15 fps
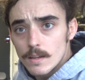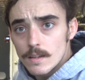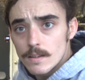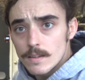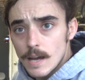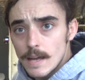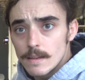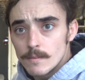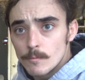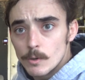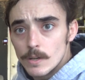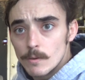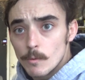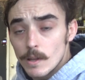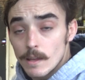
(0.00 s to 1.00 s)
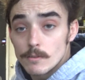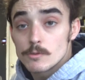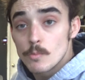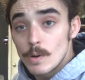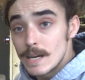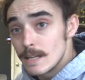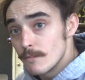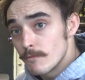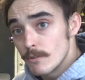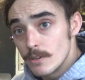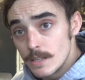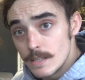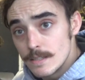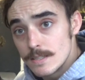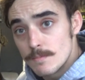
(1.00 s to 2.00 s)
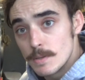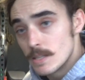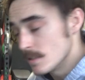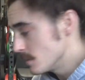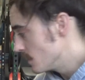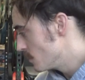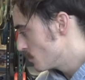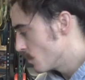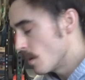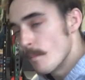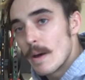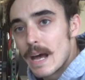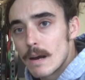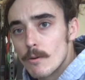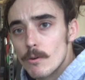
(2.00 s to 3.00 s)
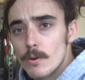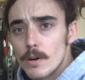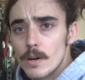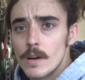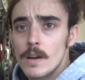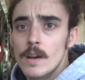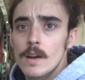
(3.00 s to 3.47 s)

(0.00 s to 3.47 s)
Titan one while I was waiting for these, because these were on back order.